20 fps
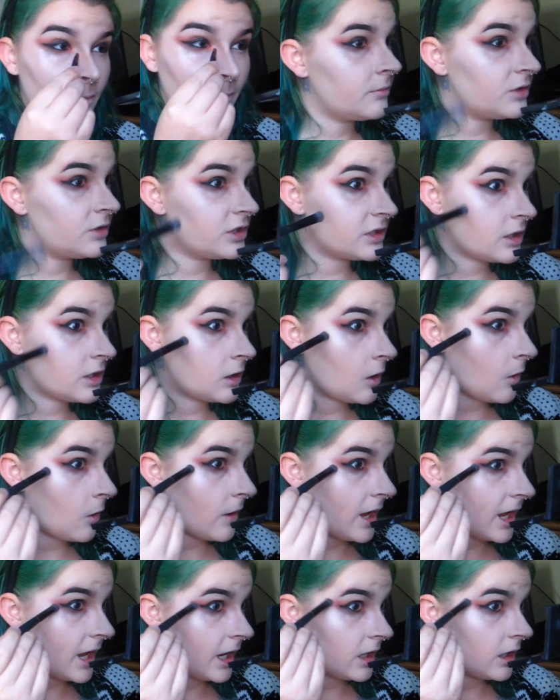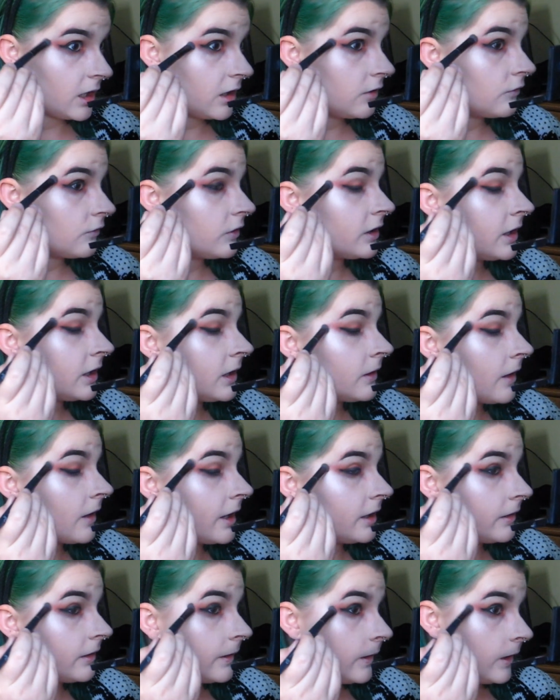I'm just going to go ahead and really
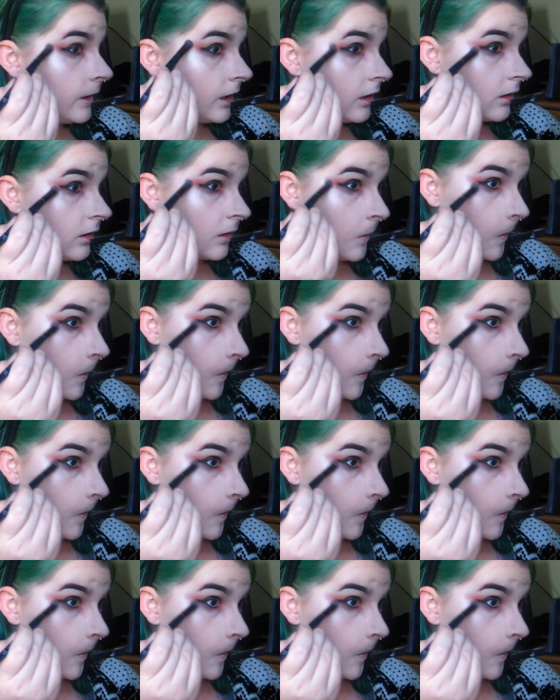lightly